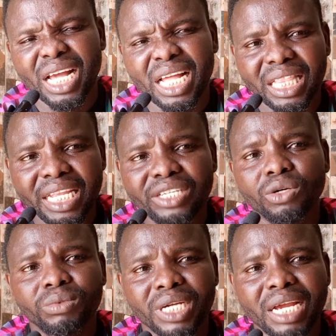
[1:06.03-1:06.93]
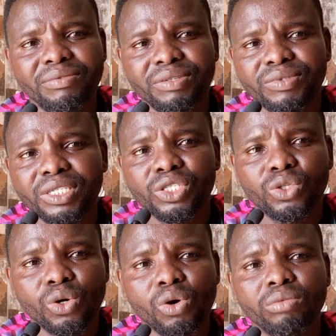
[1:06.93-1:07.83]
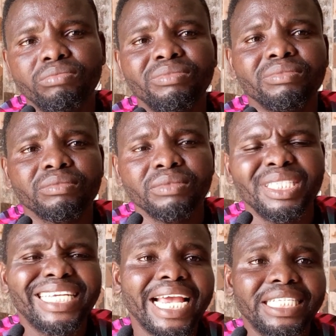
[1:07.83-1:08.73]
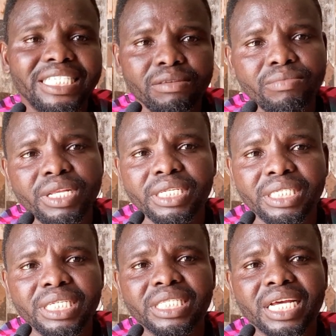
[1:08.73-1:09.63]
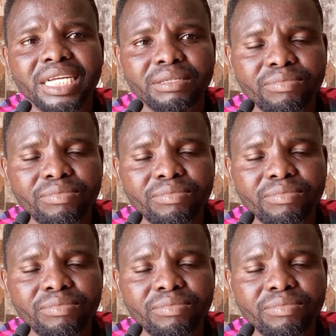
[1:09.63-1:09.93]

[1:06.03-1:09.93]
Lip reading: at least some time, 15 to 30 minutes distance